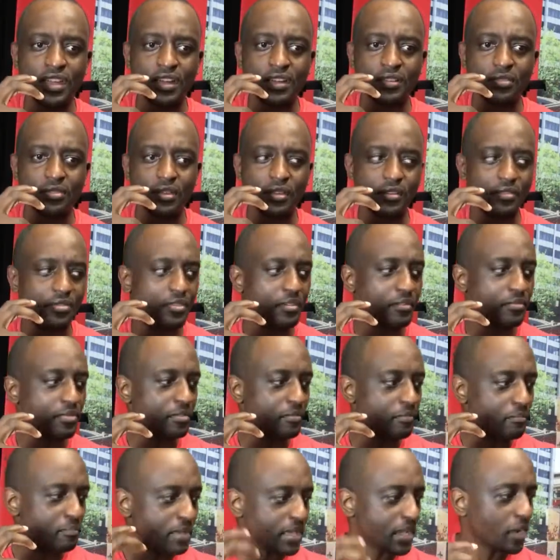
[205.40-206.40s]
the
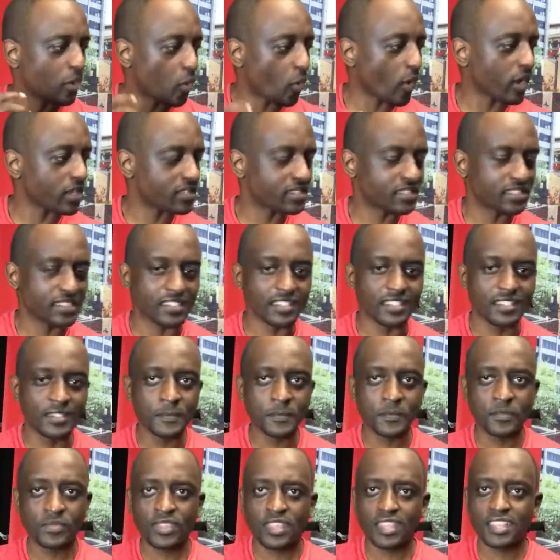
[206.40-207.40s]
big question
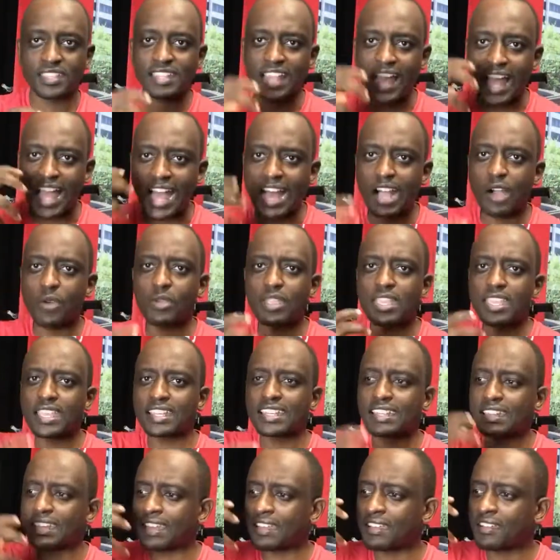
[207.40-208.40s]
is
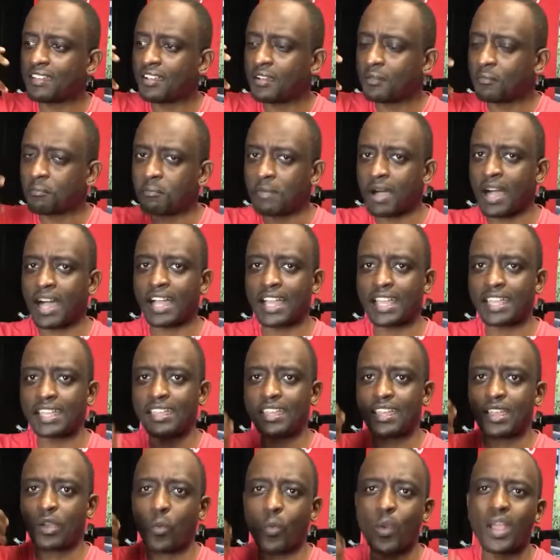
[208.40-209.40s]
when
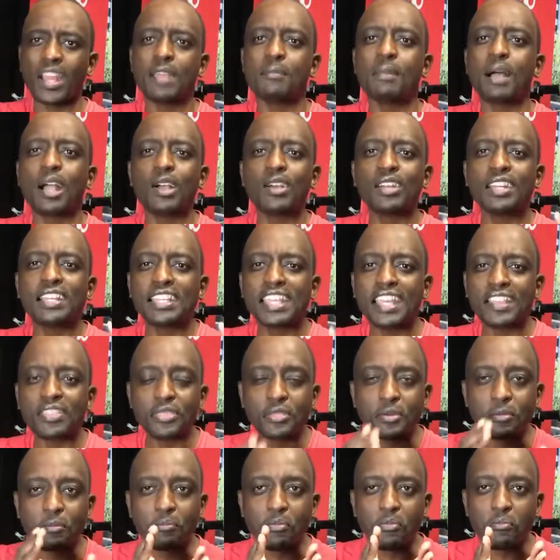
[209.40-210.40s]
am I going to get
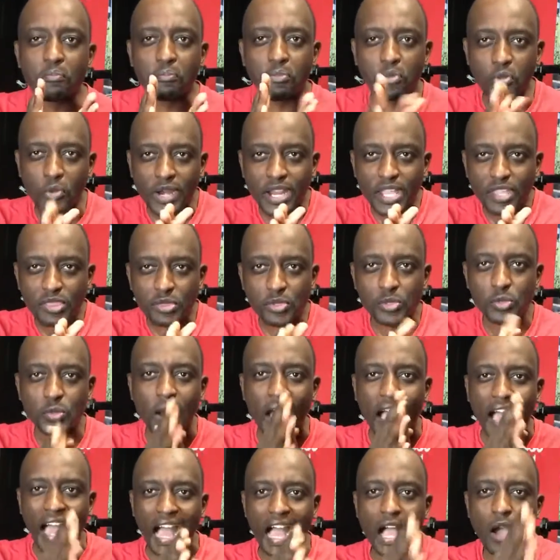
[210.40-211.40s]
the breakthrough?
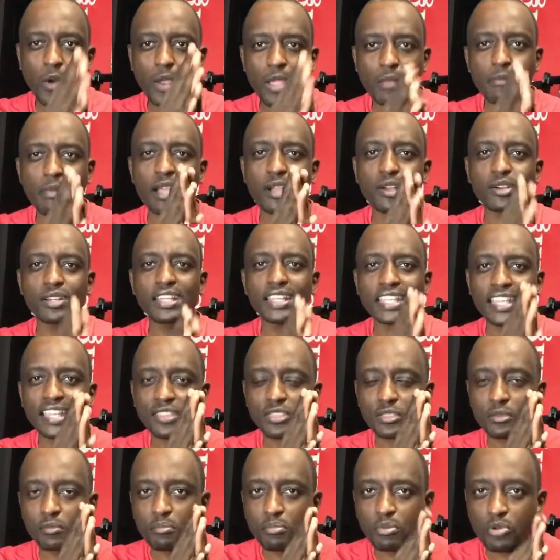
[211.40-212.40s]
How am I going to get
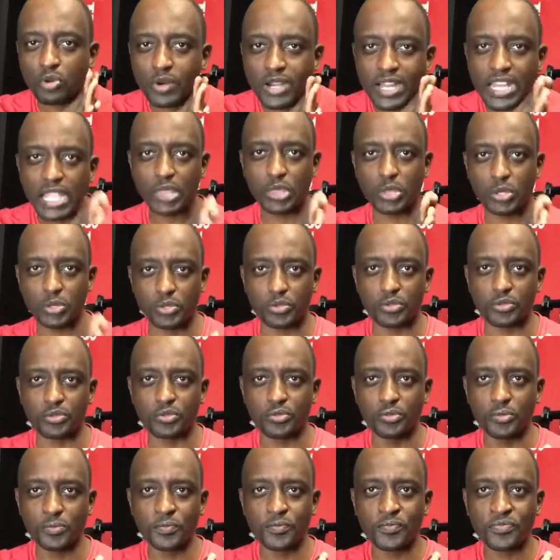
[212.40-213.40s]
the
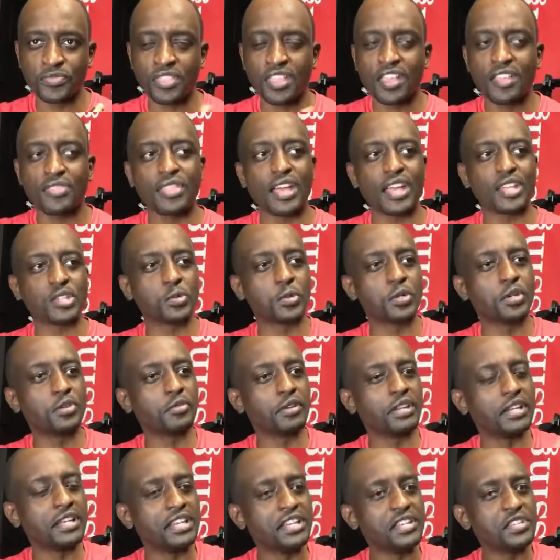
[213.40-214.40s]
breakthrough that is going to
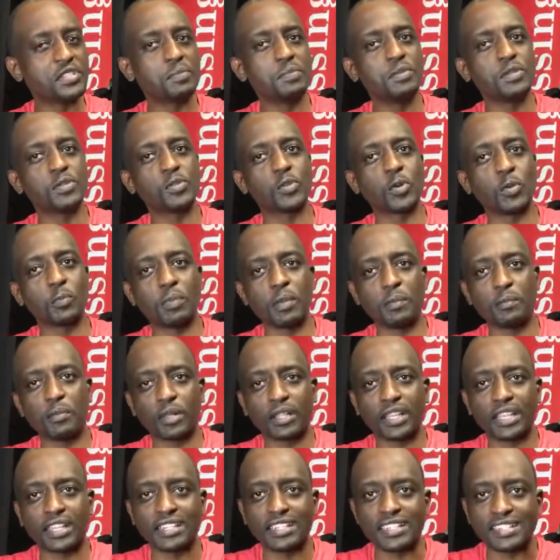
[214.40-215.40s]
release me so people
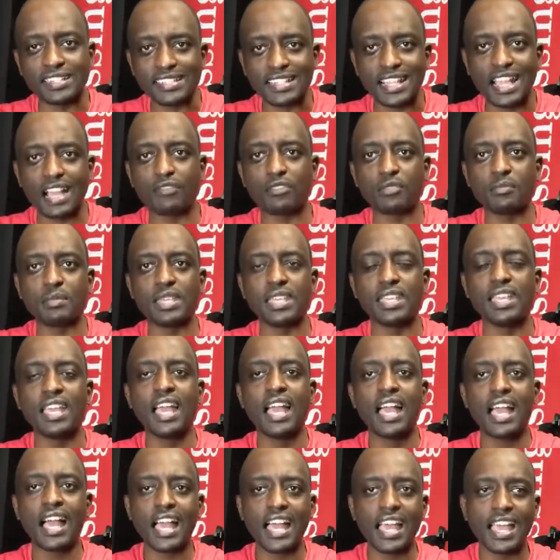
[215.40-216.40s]
can discover me
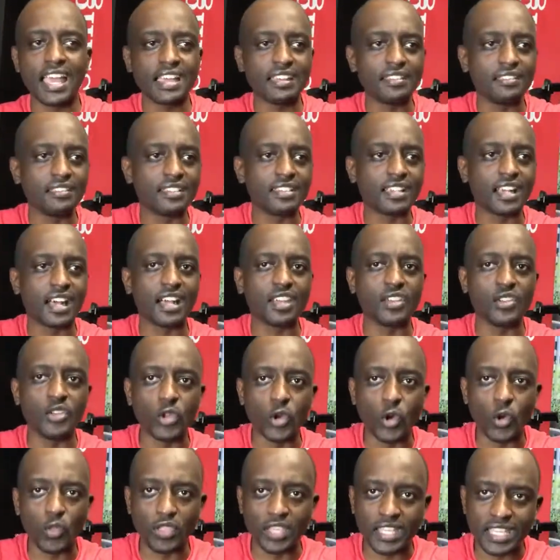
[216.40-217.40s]
and
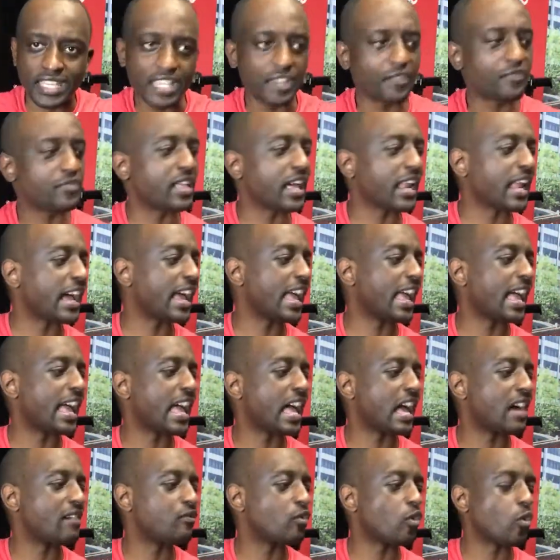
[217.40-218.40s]
know the gift that I
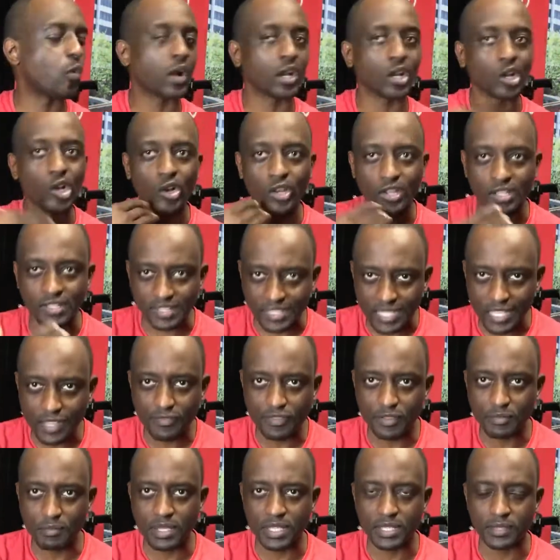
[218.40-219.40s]
have or what God has
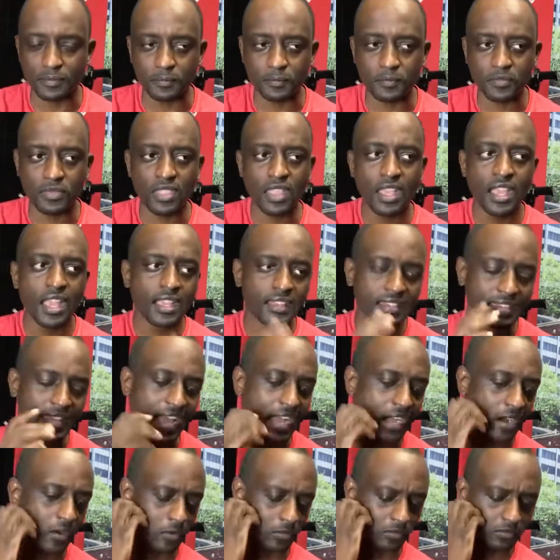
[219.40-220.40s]
given me?
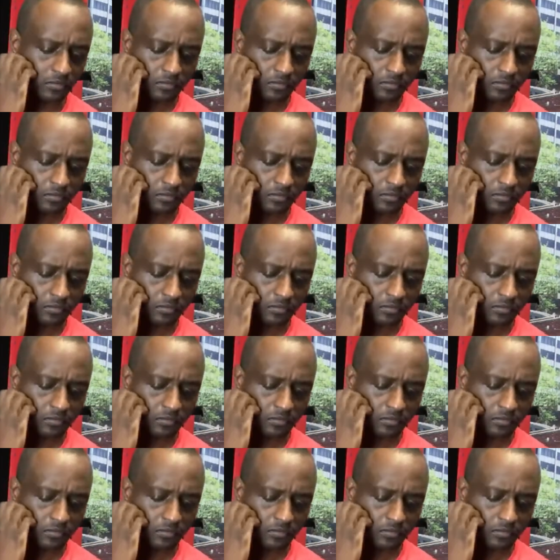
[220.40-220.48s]
Now,